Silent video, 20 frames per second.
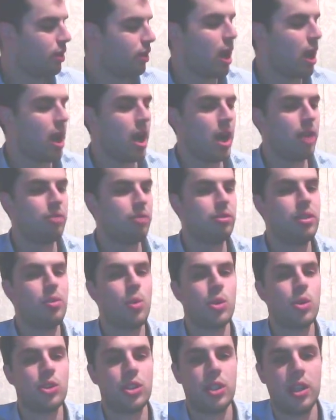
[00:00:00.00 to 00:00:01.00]

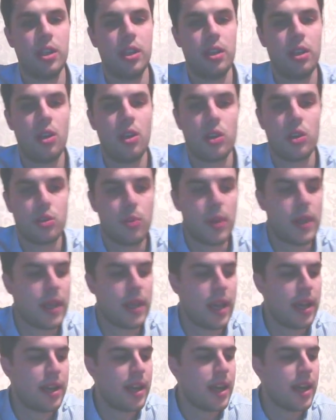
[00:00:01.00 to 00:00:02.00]
rewatched it last
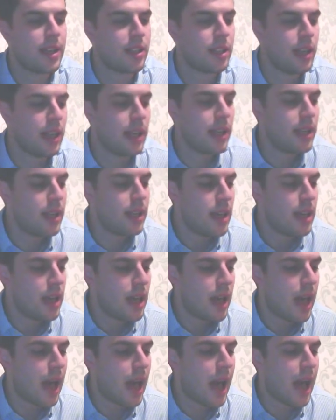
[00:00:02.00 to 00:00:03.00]
weekend actually,
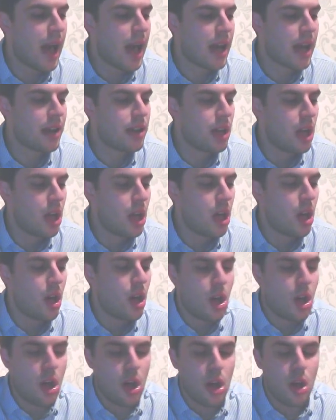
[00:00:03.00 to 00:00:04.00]
and
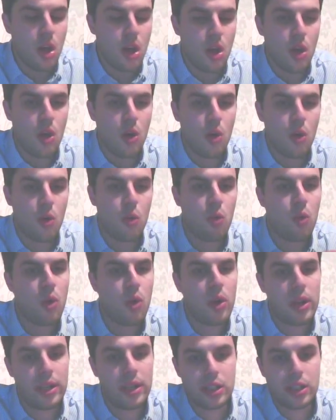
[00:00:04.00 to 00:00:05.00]

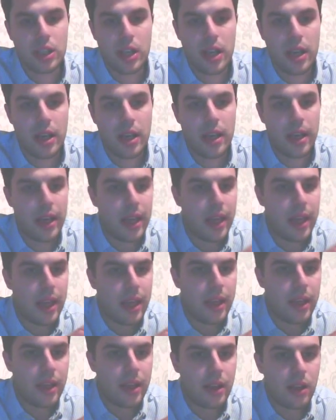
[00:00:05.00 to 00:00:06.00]
wanted to
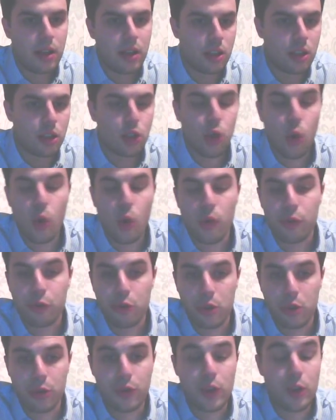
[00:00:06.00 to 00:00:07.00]
talk
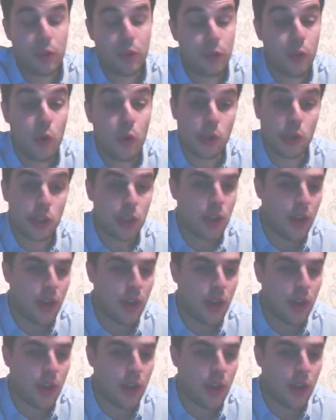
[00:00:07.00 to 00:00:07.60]
through a few thoughts